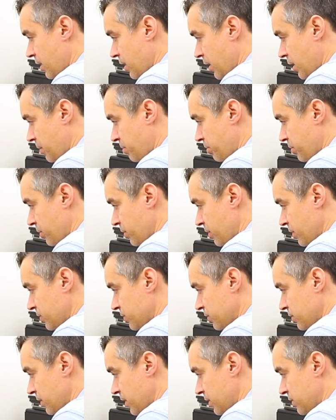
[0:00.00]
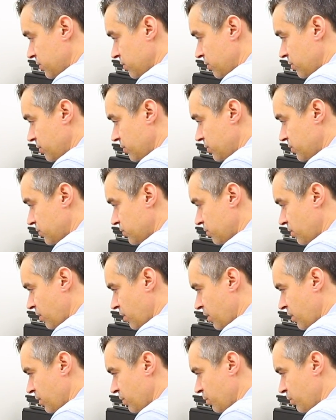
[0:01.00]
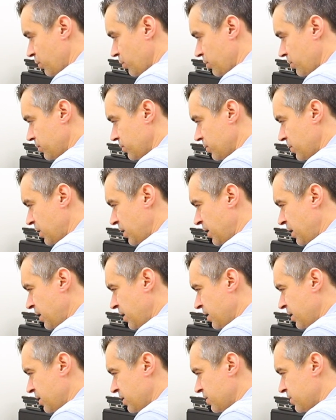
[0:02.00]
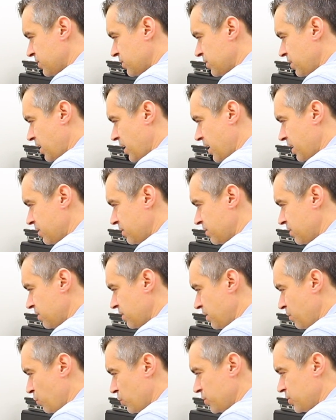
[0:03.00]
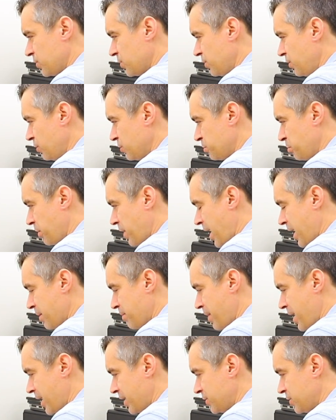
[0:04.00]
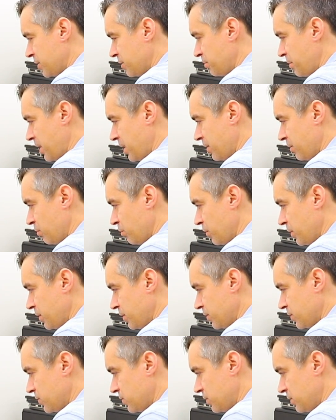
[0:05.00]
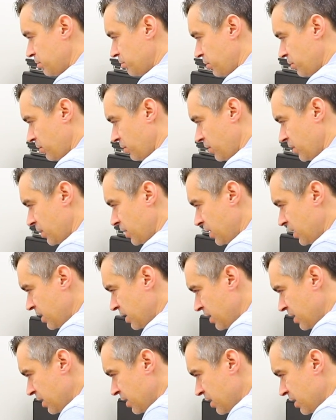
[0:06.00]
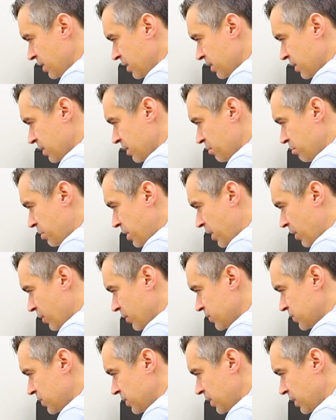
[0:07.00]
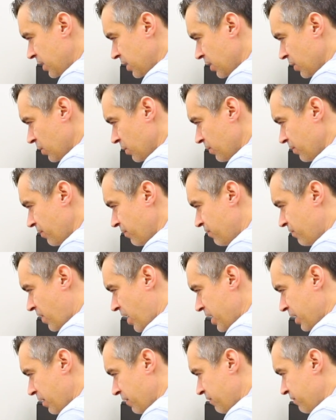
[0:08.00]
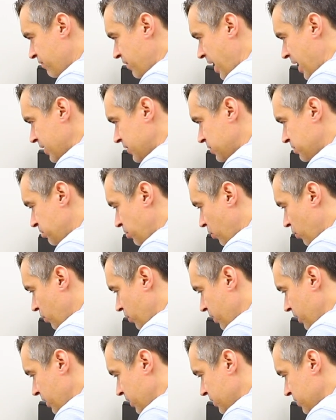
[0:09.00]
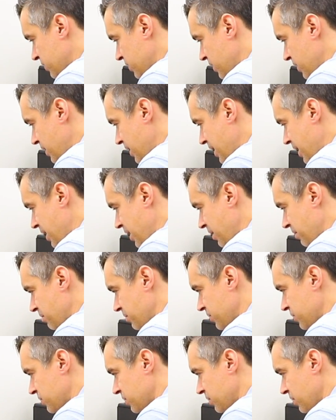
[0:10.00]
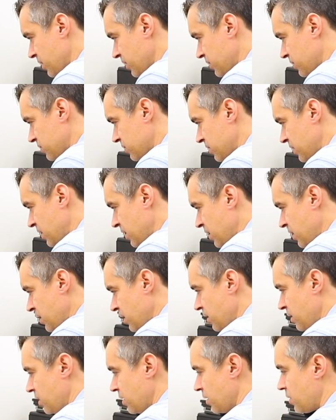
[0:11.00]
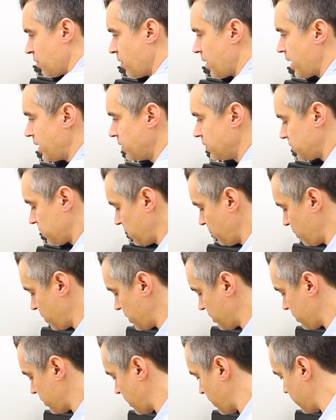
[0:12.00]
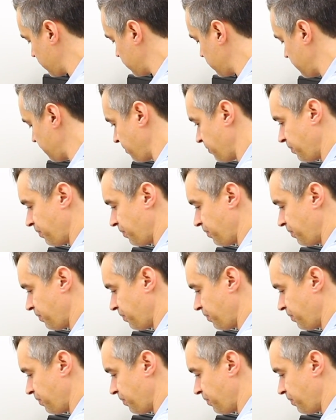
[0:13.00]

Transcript: up. So that's a good start. We'll select, and we're just gonna use Blackmagic, make a real simple comparison here. Fire Fast Boy is the name, so let's go ahead and see what it does.